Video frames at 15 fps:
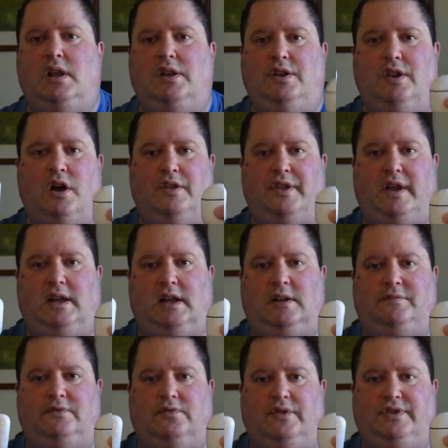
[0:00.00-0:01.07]
Neither
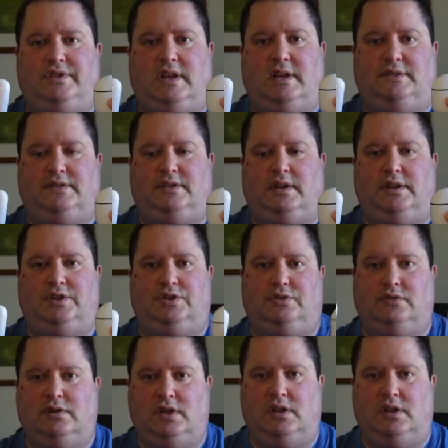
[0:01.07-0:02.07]
have noise cancellation.